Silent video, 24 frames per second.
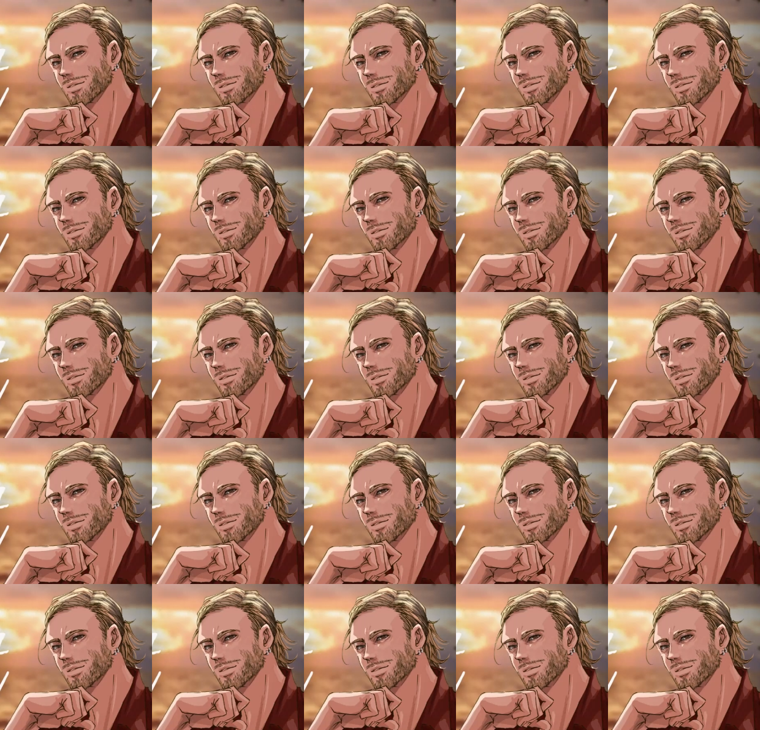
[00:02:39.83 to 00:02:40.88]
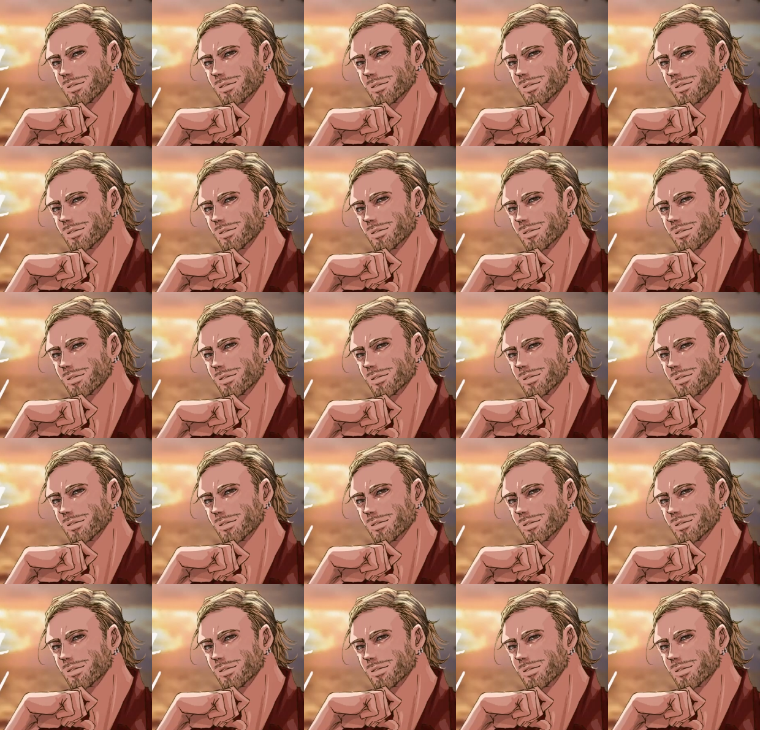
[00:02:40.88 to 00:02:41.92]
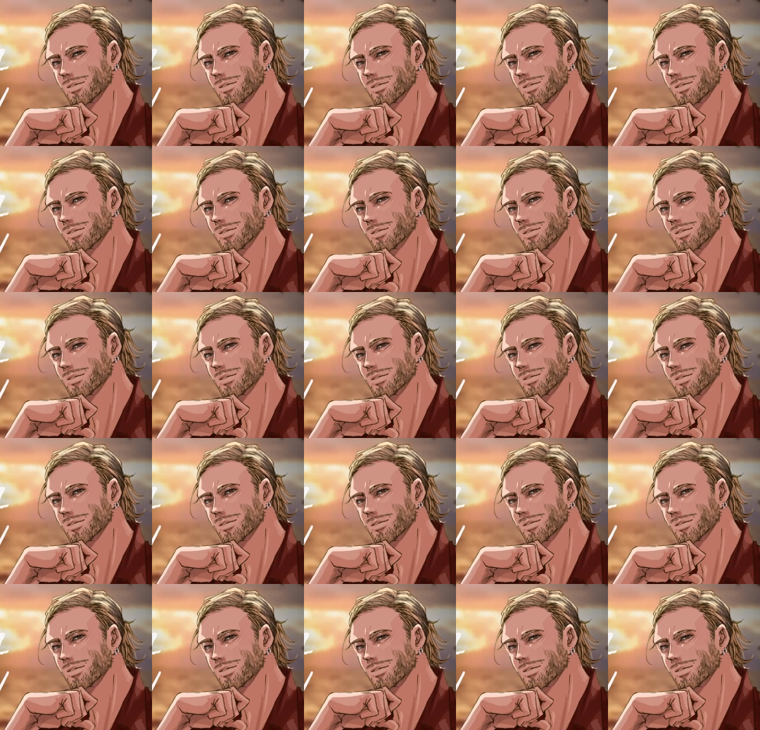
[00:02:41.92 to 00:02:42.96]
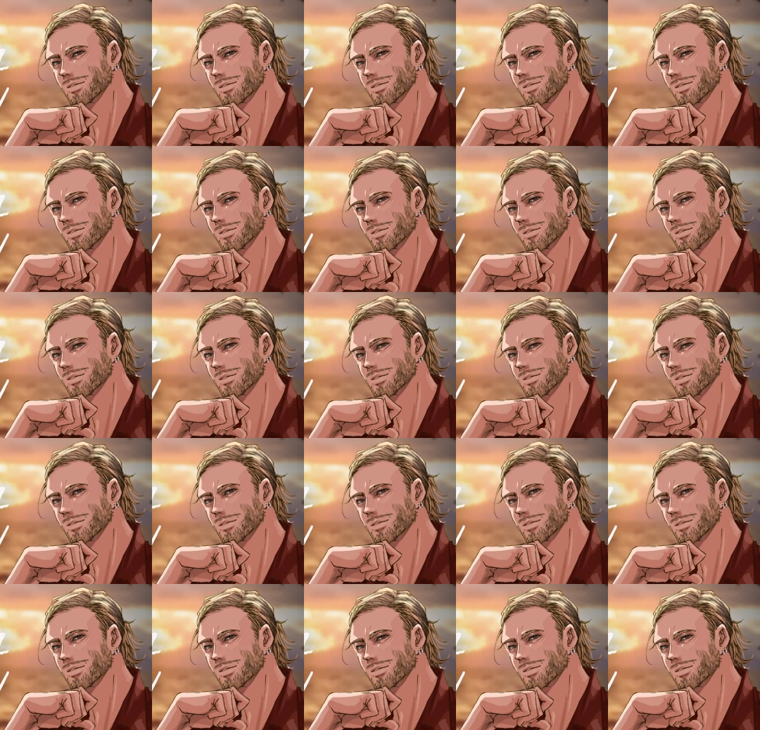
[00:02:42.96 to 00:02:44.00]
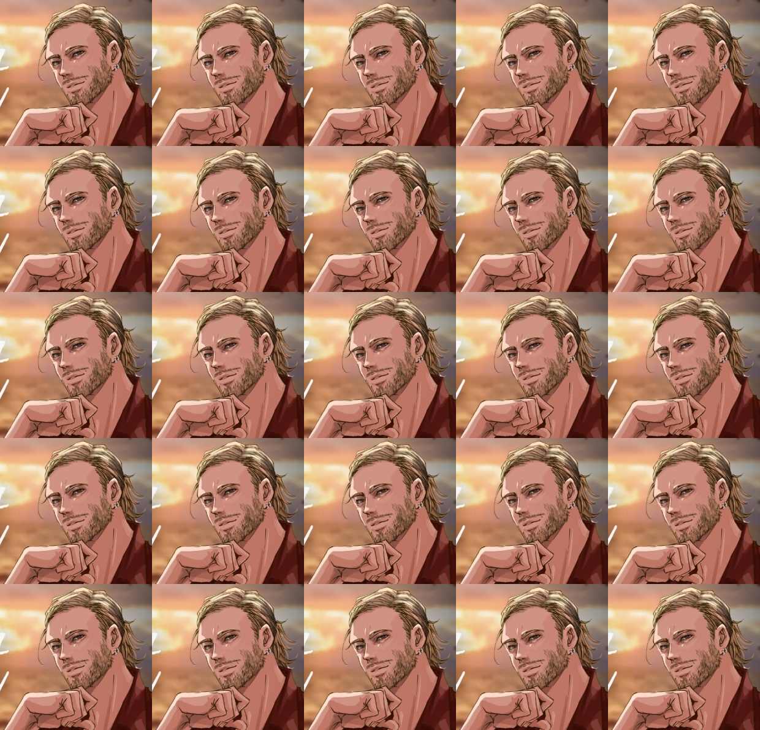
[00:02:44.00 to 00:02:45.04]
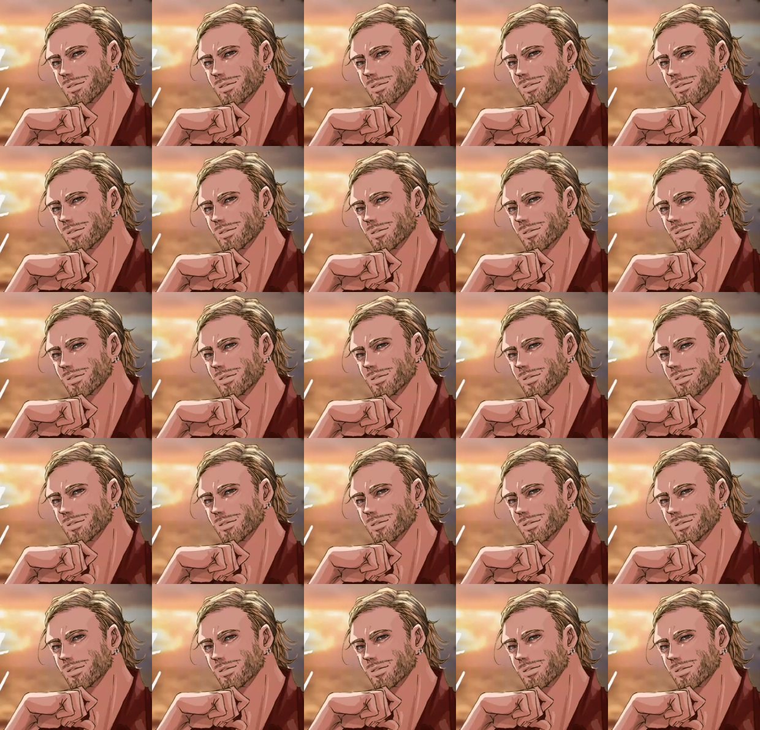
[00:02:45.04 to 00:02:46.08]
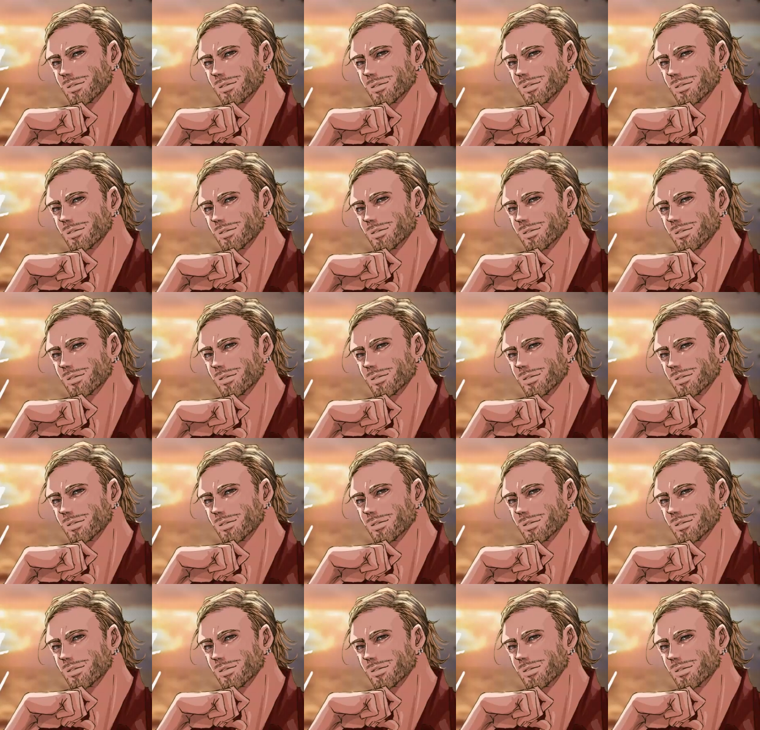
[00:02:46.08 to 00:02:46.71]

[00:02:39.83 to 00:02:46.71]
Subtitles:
(no lip movement)